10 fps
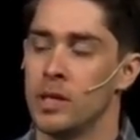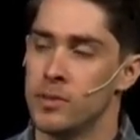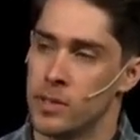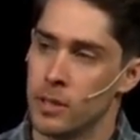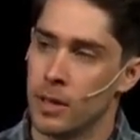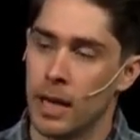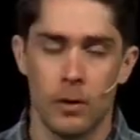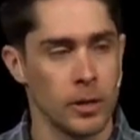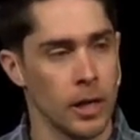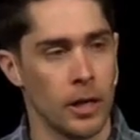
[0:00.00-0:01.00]
consider
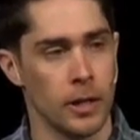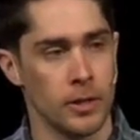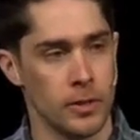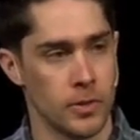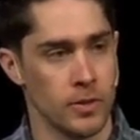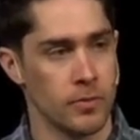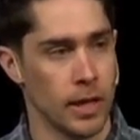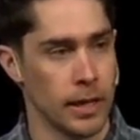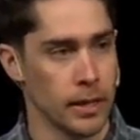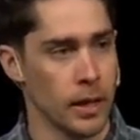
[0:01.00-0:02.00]
how God is inviting